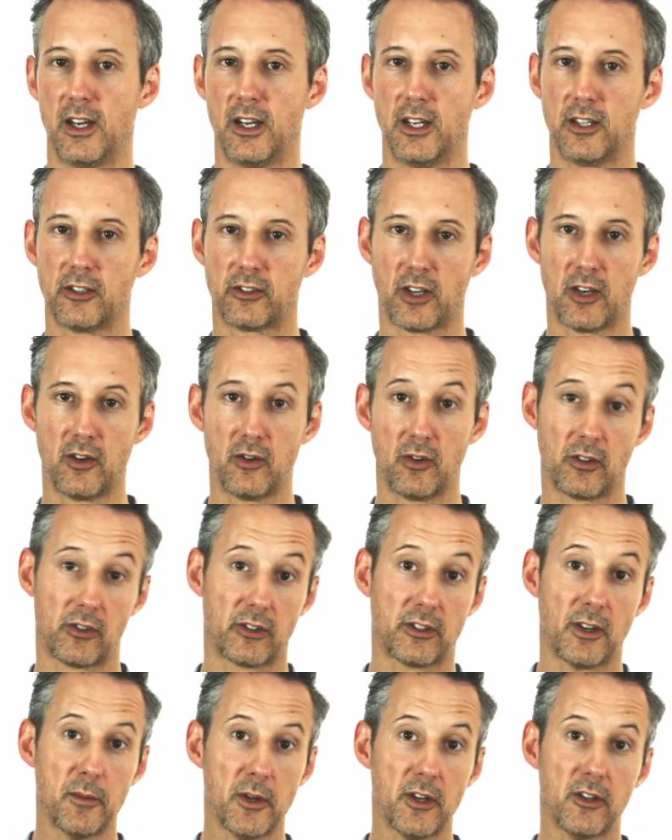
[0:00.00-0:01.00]
So
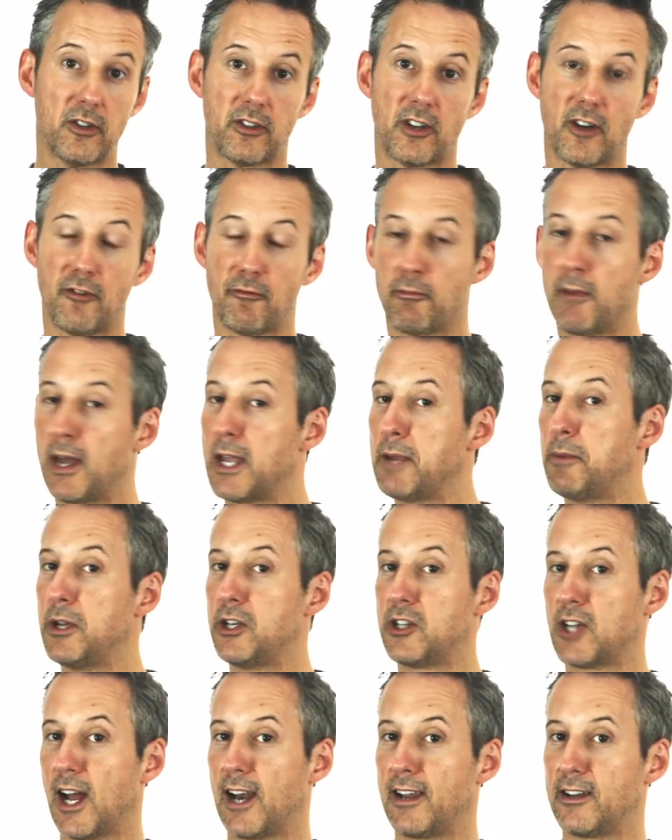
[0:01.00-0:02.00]
some of the stuff may be
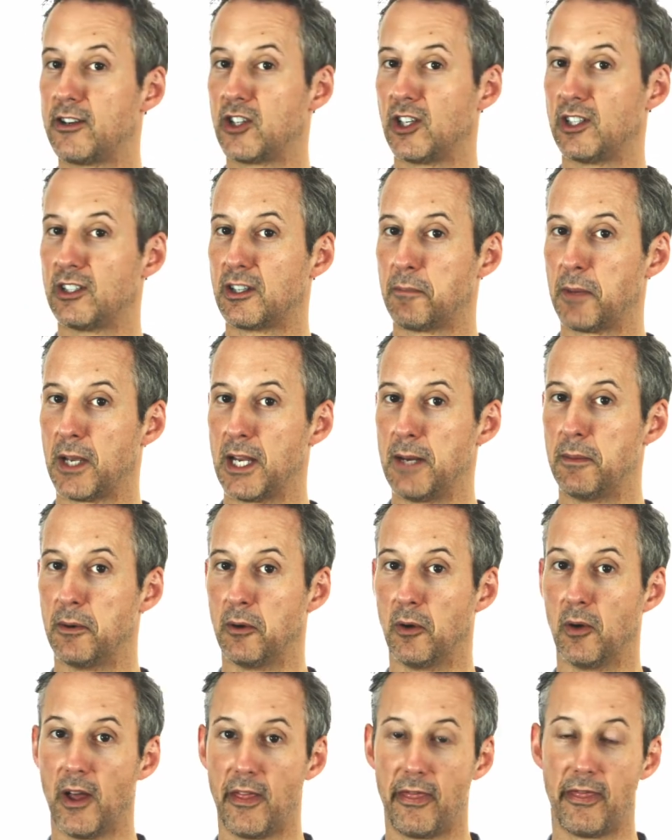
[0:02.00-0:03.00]
challenging to
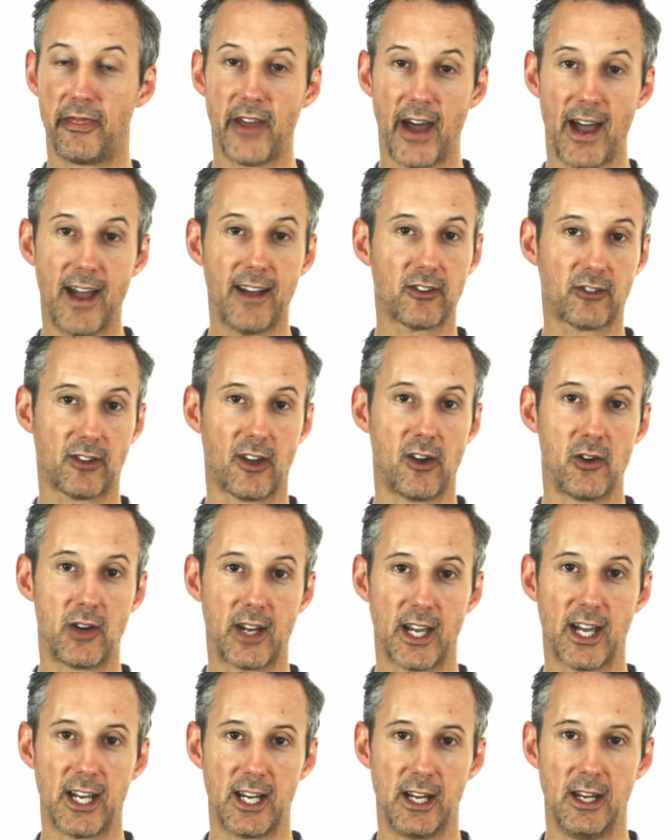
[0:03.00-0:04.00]
people, and that's
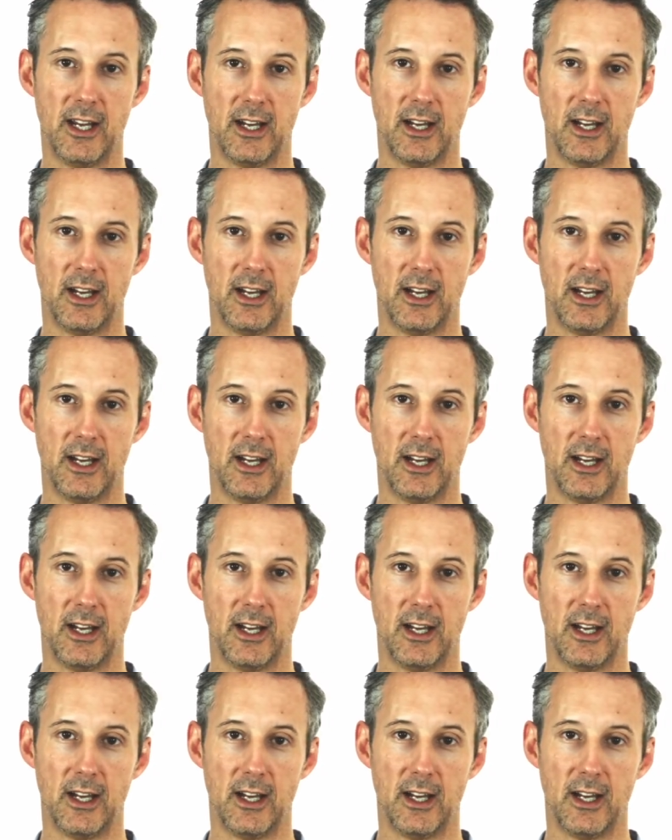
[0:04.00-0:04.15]
okay.